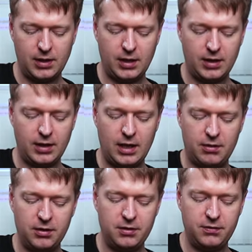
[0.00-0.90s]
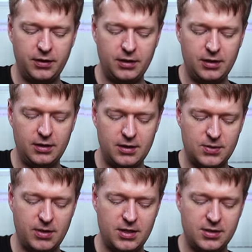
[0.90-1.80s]
and then our little finger
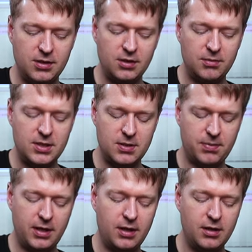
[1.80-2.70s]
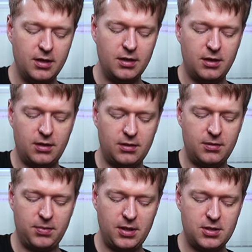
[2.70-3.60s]
is where it's going to come into play on
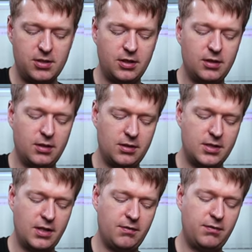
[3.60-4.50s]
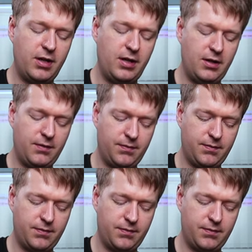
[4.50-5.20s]
the B string on the tenth fret here.